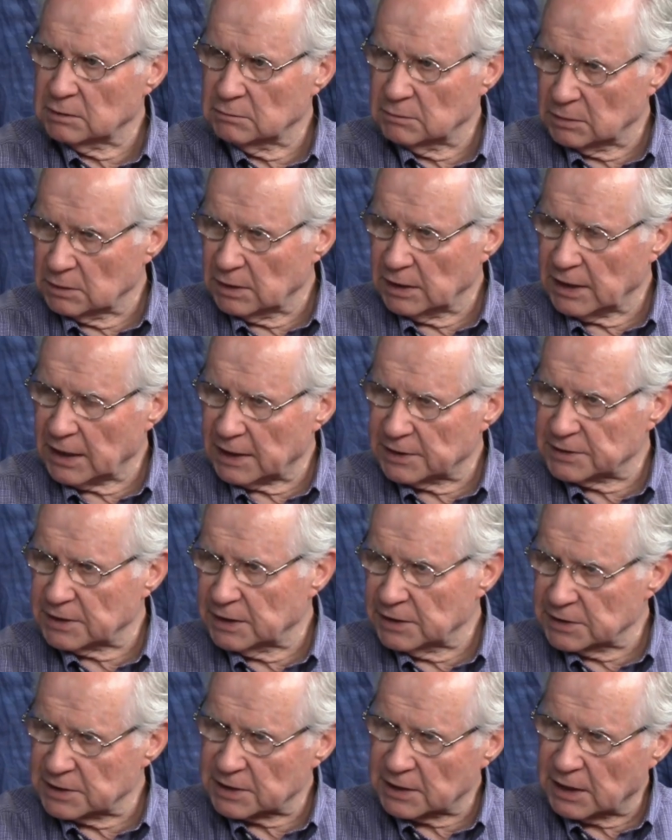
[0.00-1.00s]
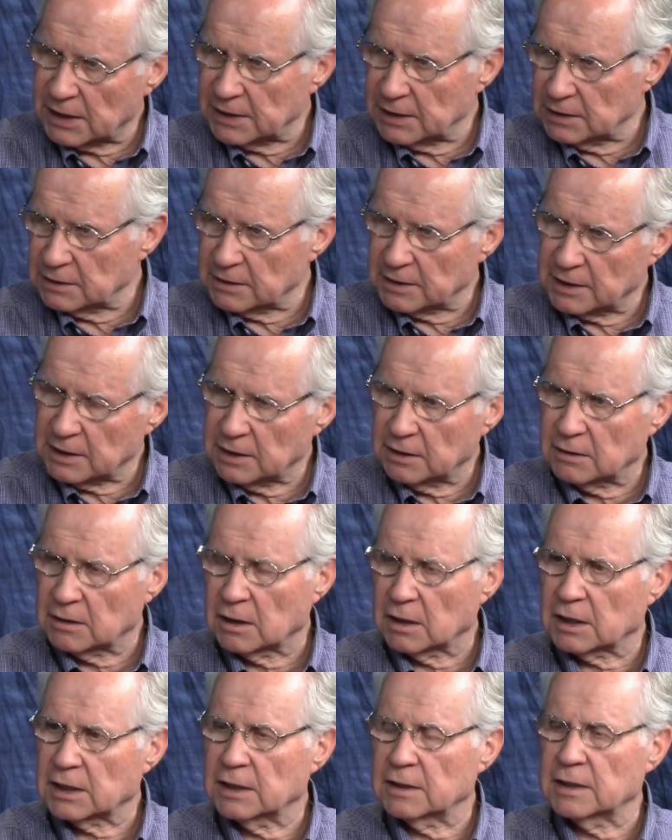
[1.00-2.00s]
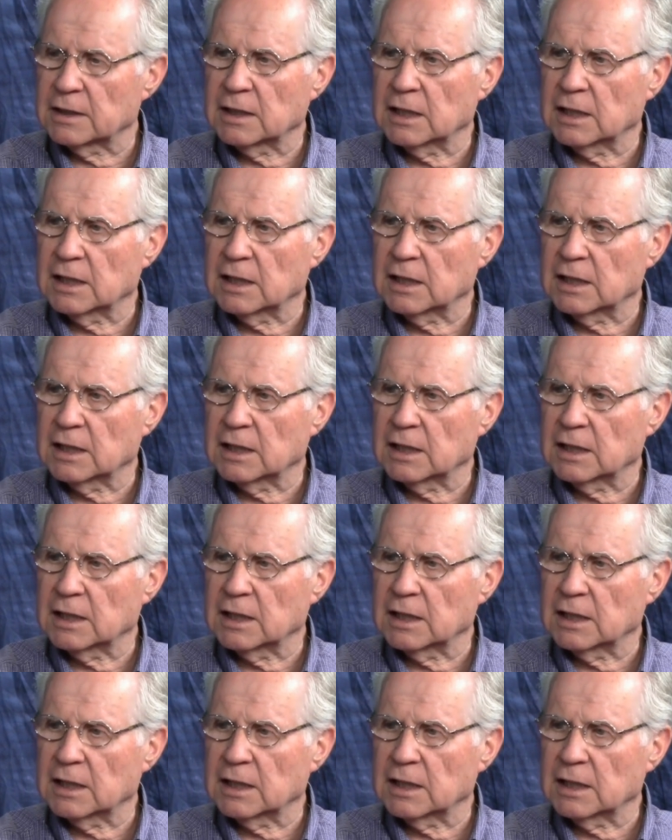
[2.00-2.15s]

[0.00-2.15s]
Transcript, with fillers: he has insight into the hierarchy that